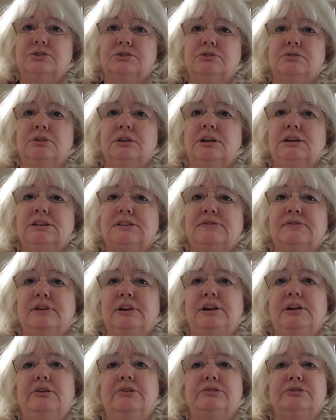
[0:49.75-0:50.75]
So this
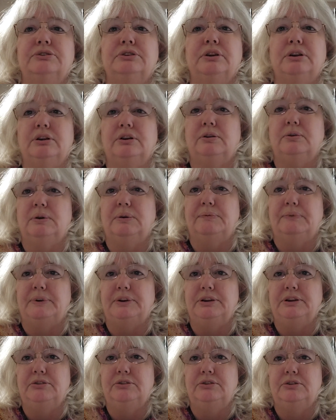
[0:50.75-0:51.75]
video is going to go up
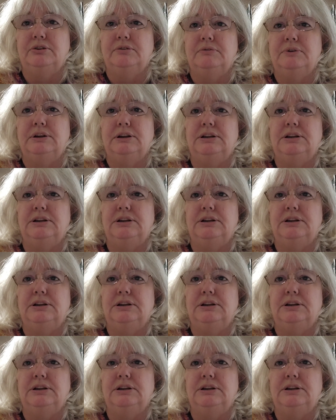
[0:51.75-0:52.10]
on YouTube,